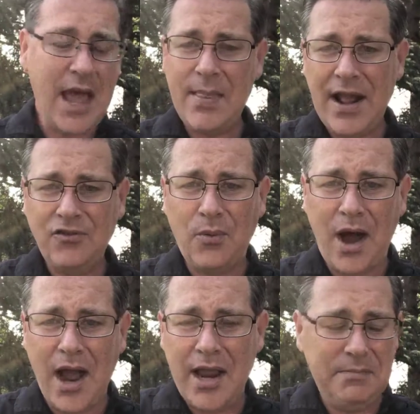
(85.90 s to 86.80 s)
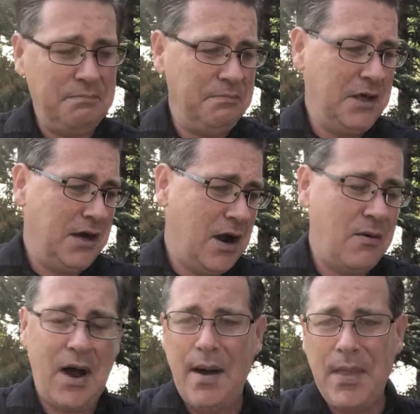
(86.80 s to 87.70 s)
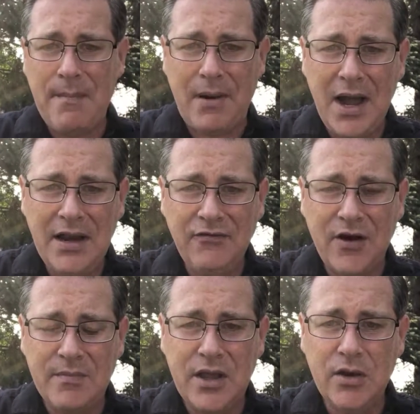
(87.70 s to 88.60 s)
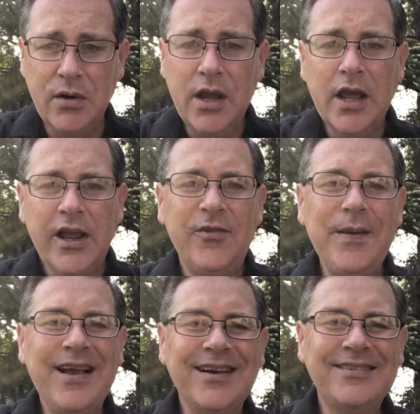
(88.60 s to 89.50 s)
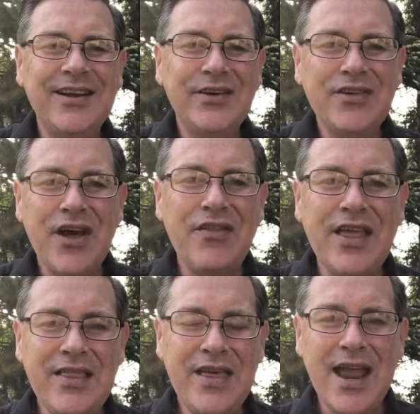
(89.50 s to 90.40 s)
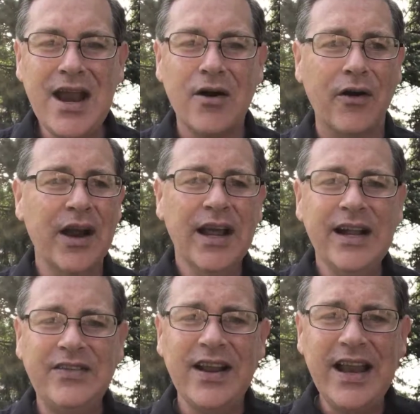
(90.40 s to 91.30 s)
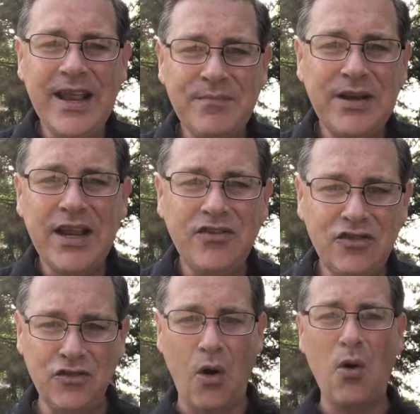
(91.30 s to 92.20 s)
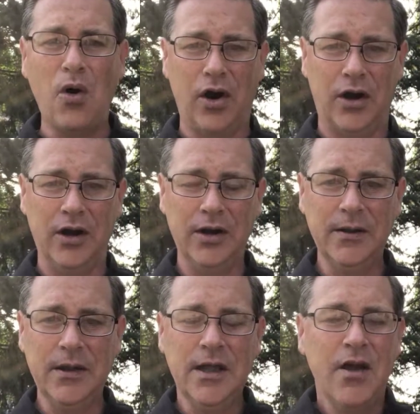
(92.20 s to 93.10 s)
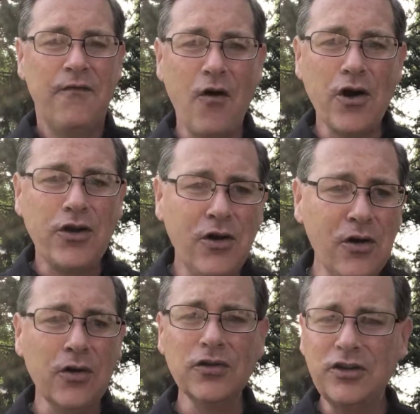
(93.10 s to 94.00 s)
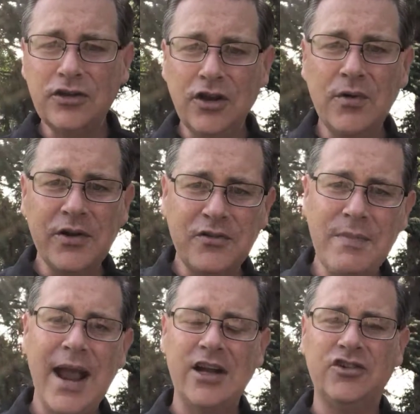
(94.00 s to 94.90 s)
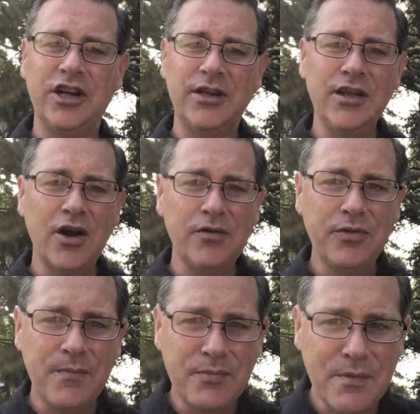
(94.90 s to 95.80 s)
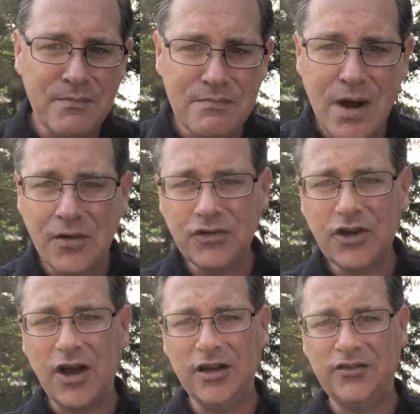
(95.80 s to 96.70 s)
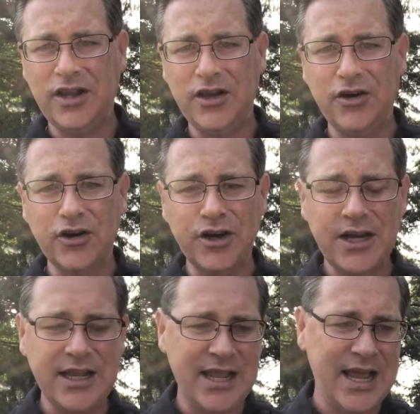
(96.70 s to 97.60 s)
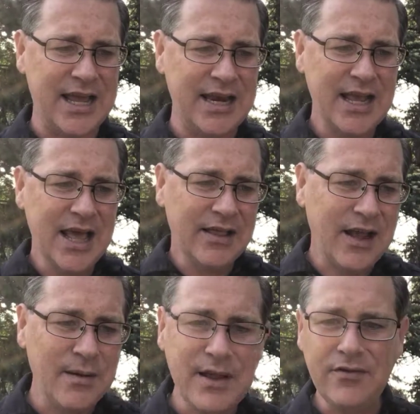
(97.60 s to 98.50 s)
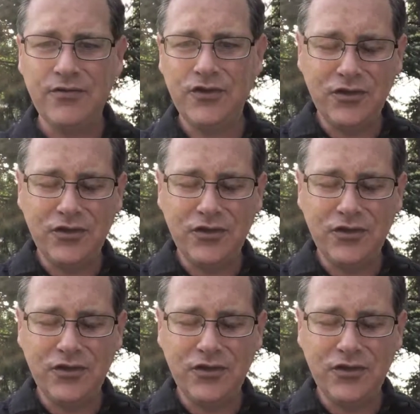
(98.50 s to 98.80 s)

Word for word: and that's why, you know, I'm not buying from you, is because there's nothing there. It's an empty store. For Google to do its magic, you know, the, the most content you're going to get coming